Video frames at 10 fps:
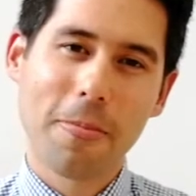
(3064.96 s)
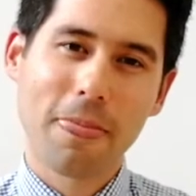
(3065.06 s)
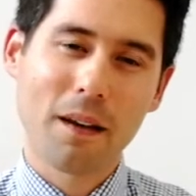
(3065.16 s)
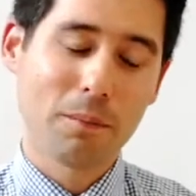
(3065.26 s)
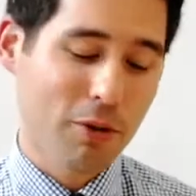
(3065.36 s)

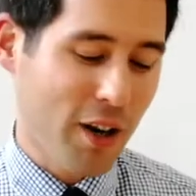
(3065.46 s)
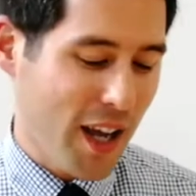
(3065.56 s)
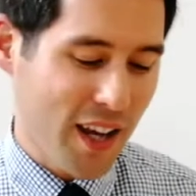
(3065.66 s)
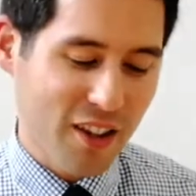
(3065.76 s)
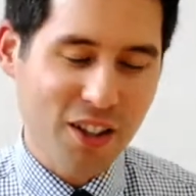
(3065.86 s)
And
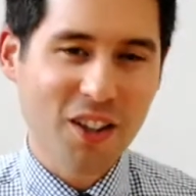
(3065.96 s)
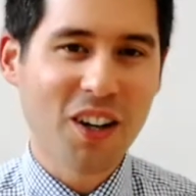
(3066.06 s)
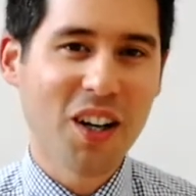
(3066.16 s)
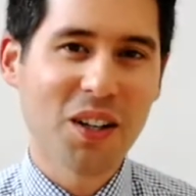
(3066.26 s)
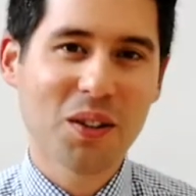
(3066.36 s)
pray that
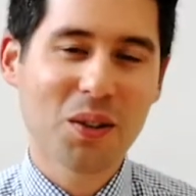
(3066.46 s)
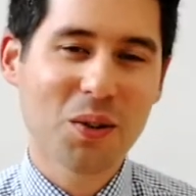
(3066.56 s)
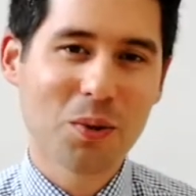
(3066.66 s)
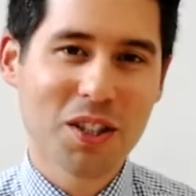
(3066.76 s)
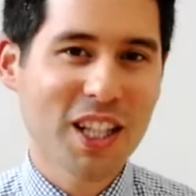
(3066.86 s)
God
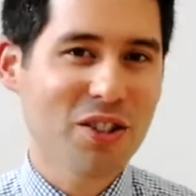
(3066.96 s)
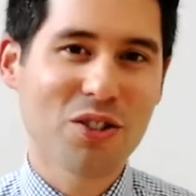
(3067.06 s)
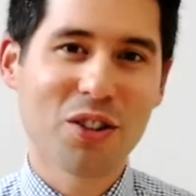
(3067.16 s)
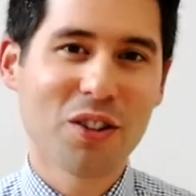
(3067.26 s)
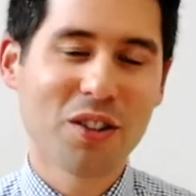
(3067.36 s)
would
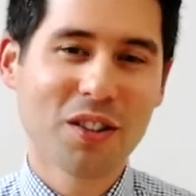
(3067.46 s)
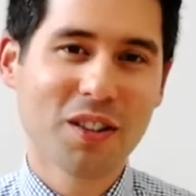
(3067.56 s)
teach you,